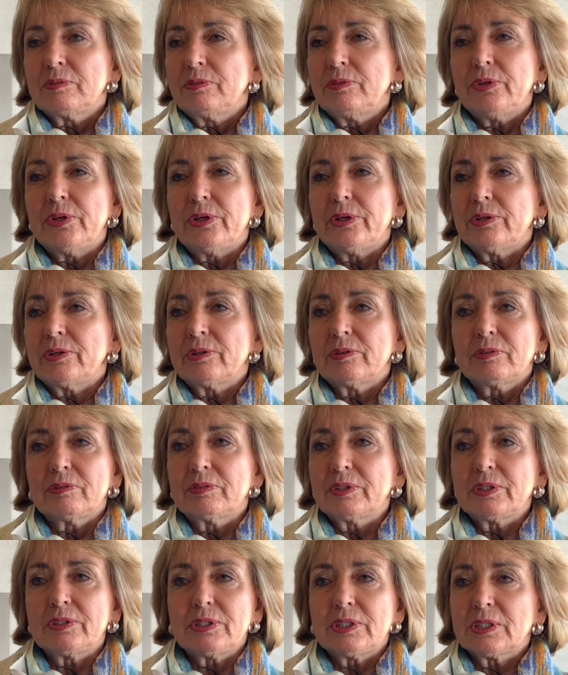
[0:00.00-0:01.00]
No,
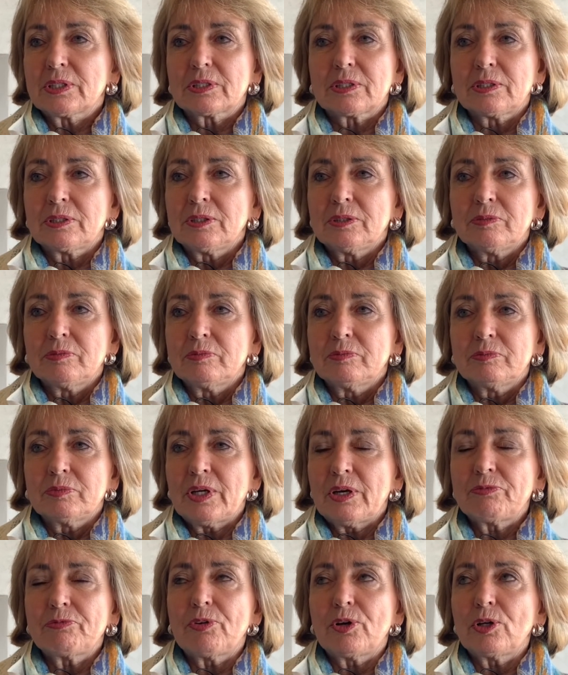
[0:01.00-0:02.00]
very little. I
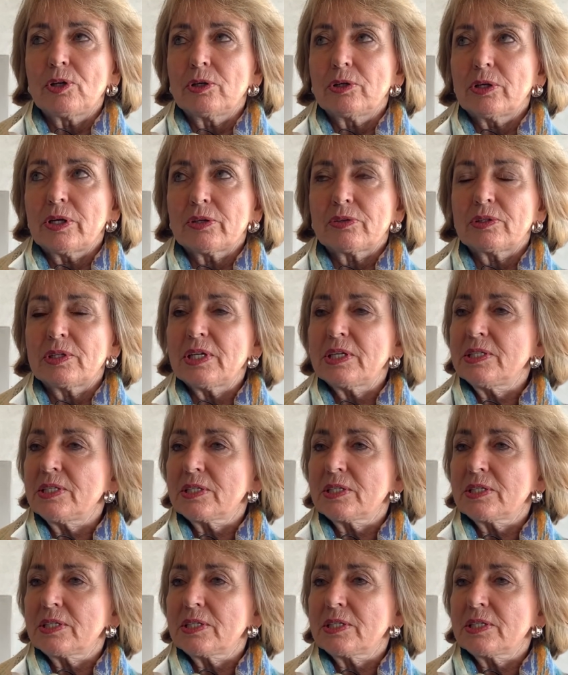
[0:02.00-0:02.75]
follow athletics a